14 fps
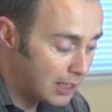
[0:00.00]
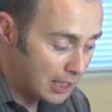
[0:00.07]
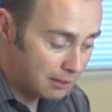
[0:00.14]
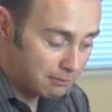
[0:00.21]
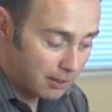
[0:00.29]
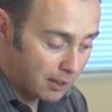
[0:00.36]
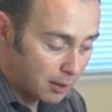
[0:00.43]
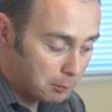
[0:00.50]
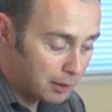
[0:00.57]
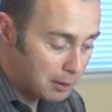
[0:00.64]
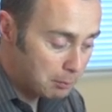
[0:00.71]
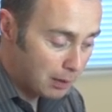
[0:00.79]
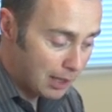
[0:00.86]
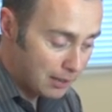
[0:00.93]

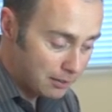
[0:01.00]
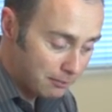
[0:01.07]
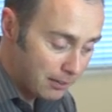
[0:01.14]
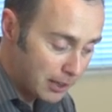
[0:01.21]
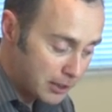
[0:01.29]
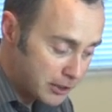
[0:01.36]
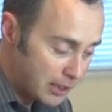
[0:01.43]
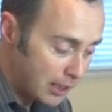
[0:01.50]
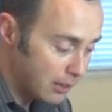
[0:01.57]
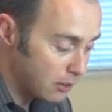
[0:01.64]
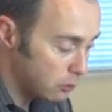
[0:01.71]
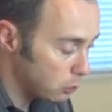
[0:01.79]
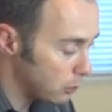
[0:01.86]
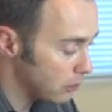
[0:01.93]
Invariably, plantar
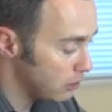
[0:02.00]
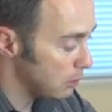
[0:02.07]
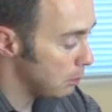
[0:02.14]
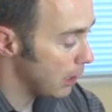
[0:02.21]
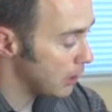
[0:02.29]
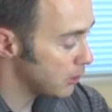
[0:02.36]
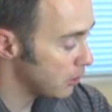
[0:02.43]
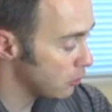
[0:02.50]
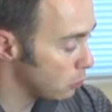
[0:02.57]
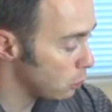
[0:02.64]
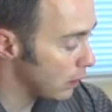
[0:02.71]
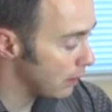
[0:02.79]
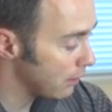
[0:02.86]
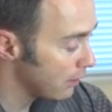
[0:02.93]
fasciitis, we see patients
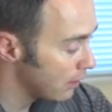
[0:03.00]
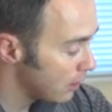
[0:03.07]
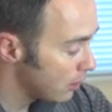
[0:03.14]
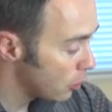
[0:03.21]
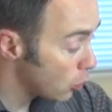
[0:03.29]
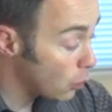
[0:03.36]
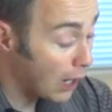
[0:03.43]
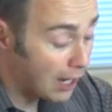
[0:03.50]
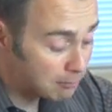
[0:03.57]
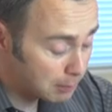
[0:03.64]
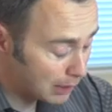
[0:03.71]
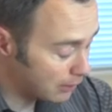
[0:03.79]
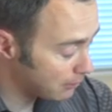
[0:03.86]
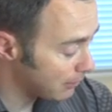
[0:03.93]
who have
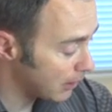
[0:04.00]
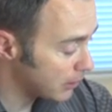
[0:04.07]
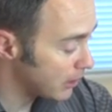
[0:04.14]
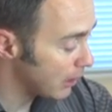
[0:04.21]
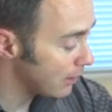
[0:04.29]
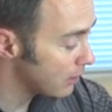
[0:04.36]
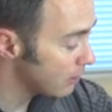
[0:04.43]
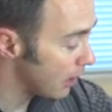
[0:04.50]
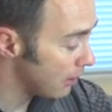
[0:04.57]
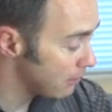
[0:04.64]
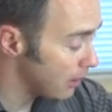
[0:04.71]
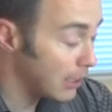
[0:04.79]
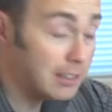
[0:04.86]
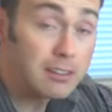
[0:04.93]
plantar fasciitis
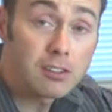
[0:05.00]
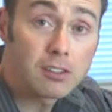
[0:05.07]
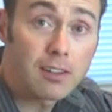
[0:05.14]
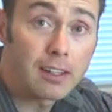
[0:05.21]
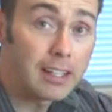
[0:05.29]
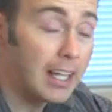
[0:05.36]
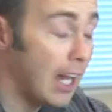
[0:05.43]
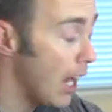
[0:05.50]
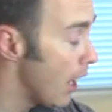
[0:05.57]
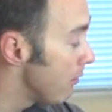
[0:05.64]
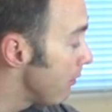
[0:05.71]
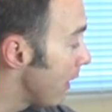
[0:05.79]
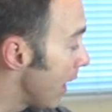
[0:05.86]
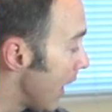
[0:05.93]
have tightness to the calf,